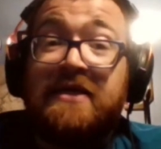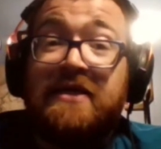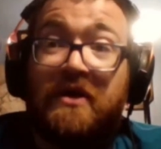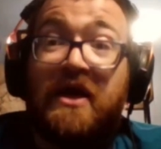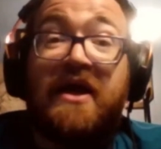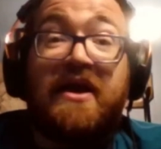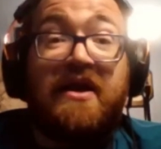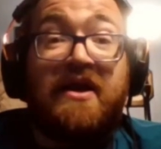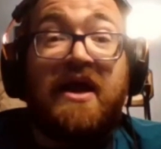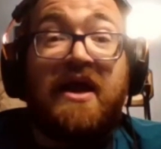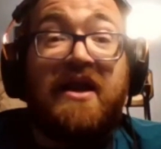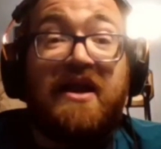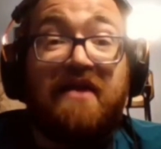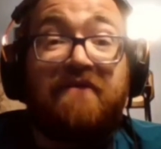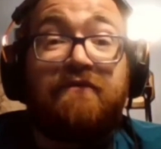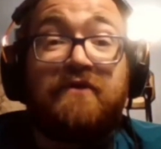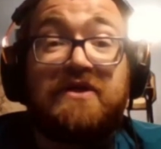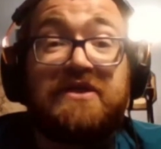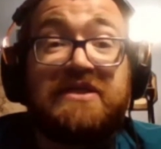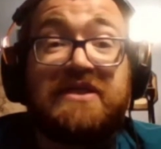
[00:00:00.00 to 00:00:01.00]
Not every
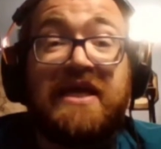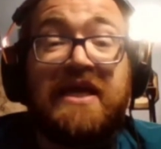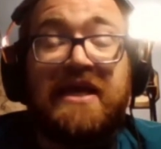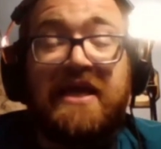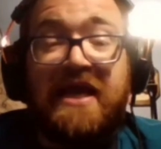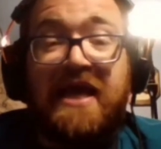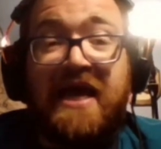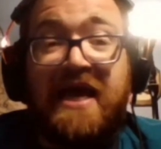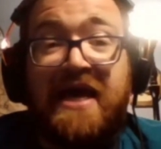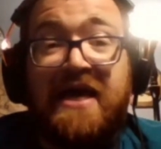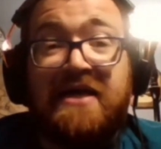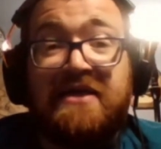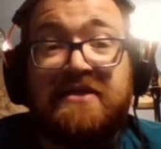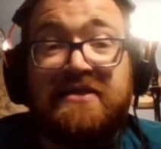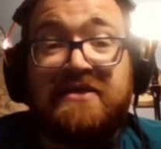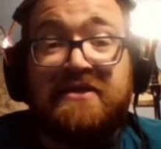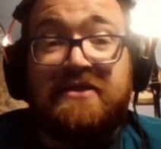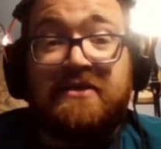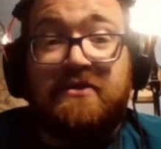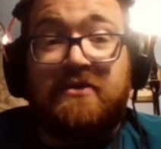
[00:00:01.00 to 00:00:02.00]
state has
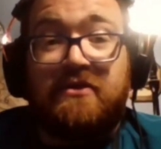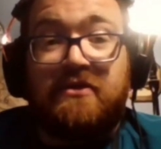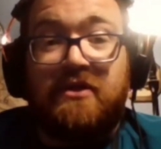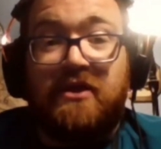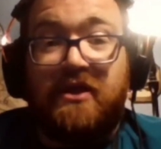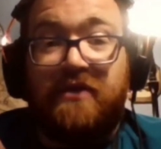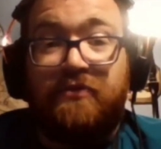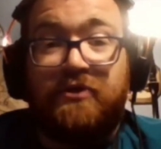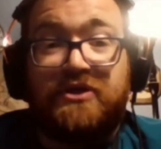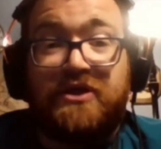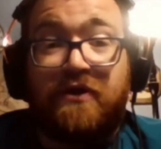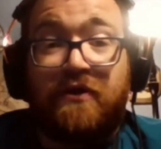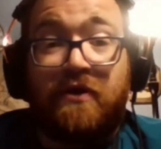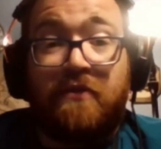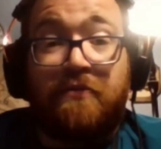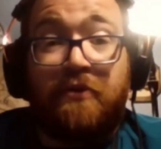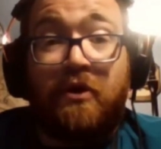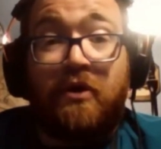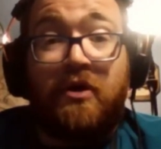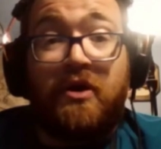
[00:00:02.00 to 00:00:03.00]
the Libertarian
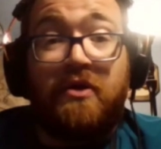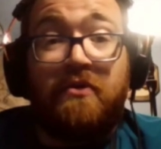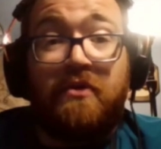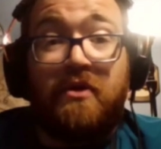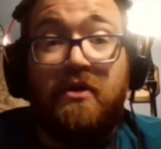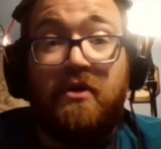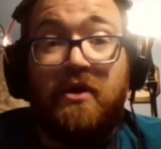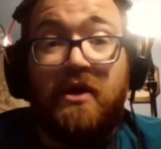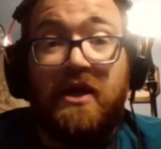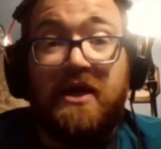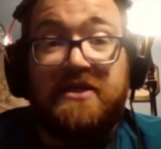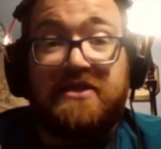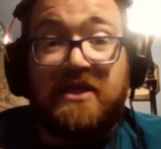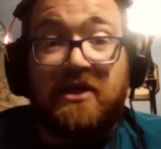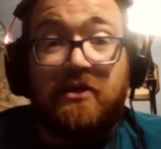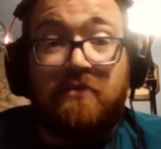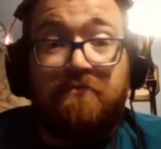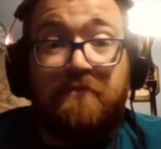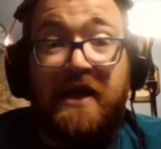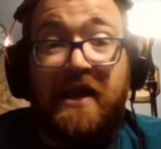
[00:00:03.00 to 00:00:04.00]
Party as a
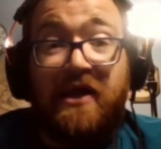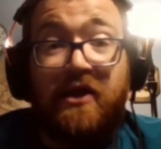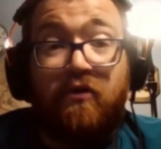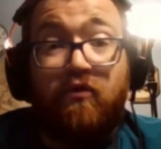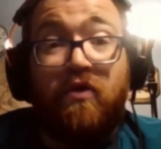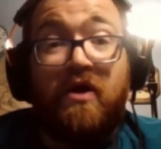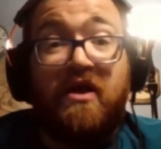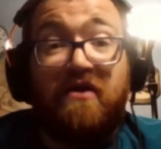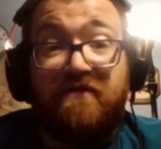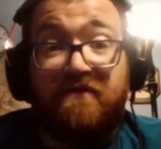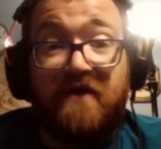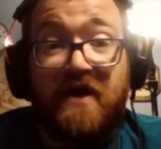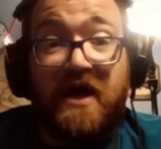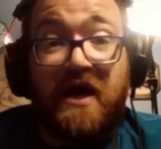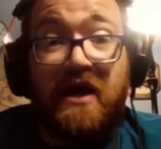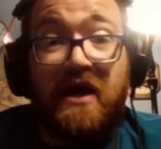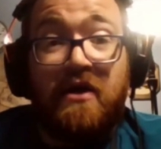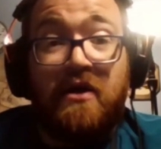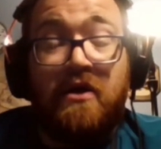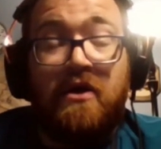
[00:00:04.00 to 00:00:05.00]
ballot qualified
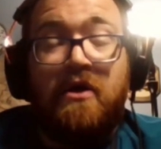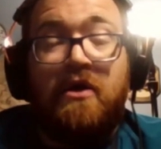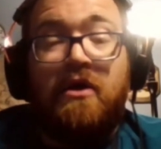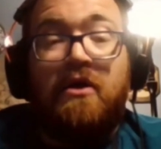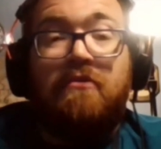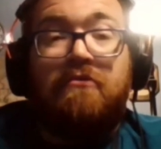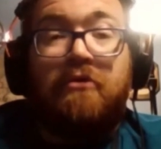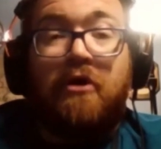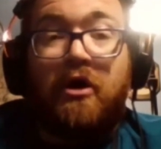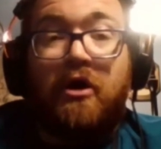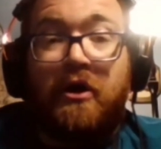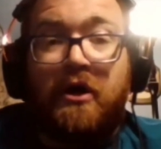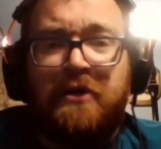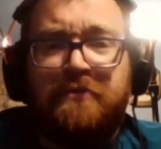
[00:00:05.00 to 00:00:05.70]
party.